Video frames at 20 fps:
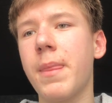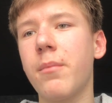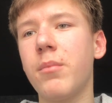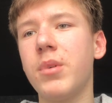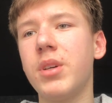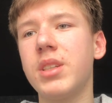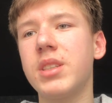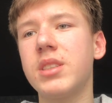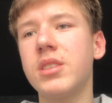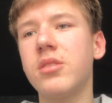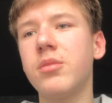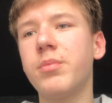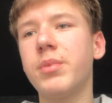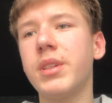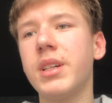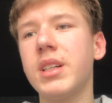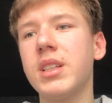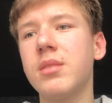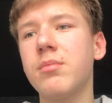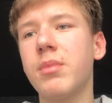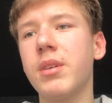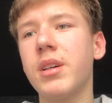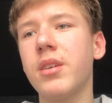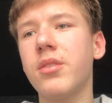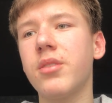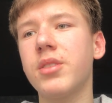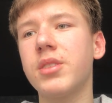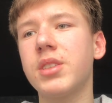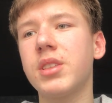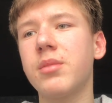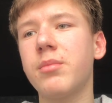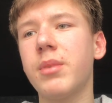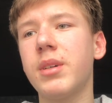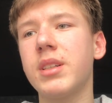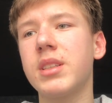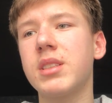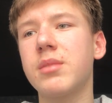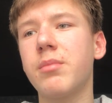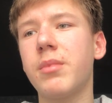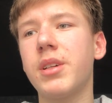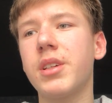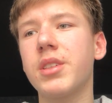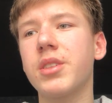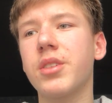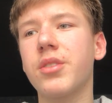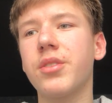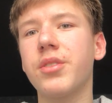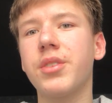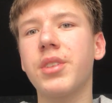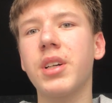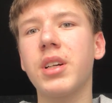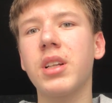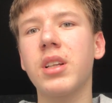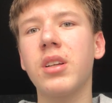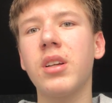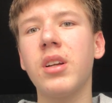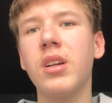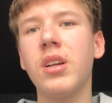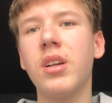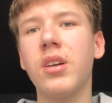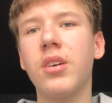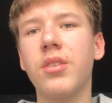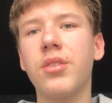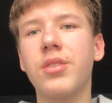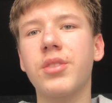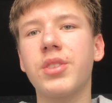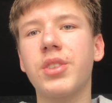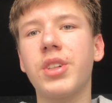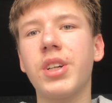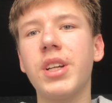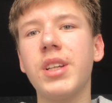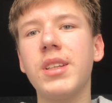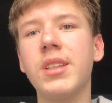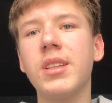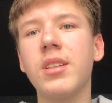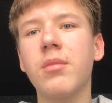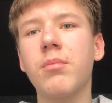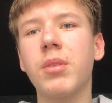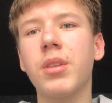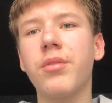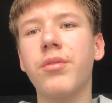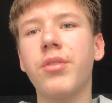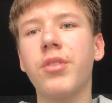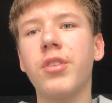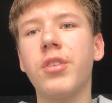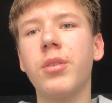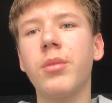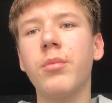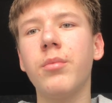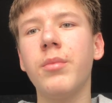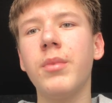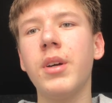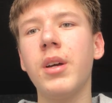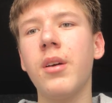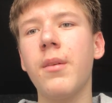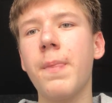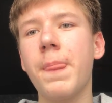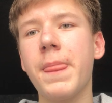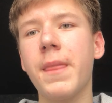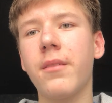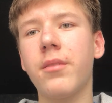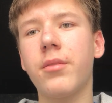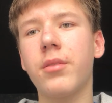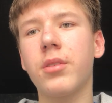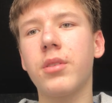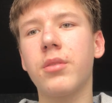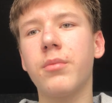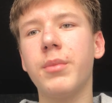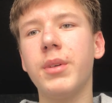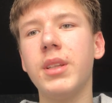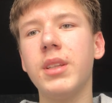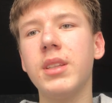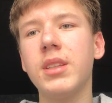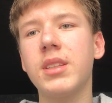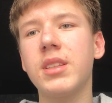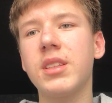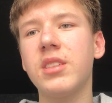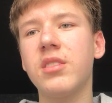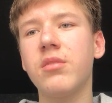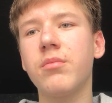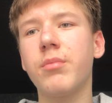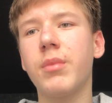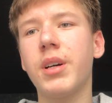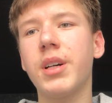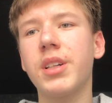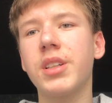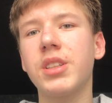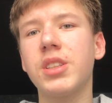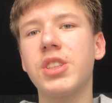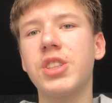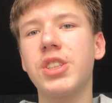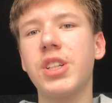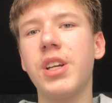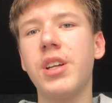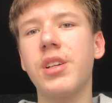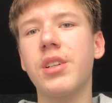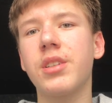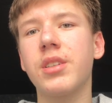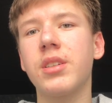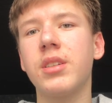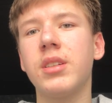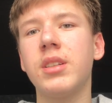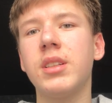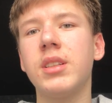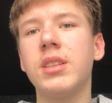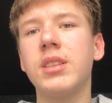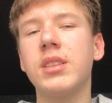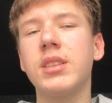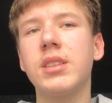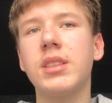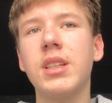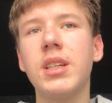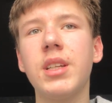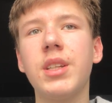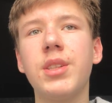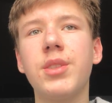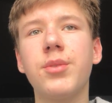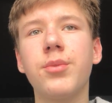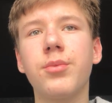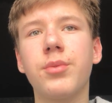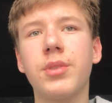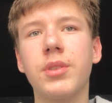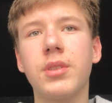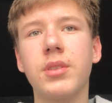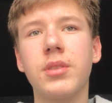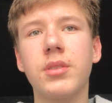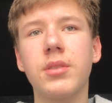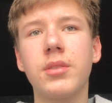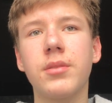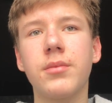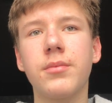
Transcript: be surprised by other smart contract or trading platform for mint and market share? Stay tuned.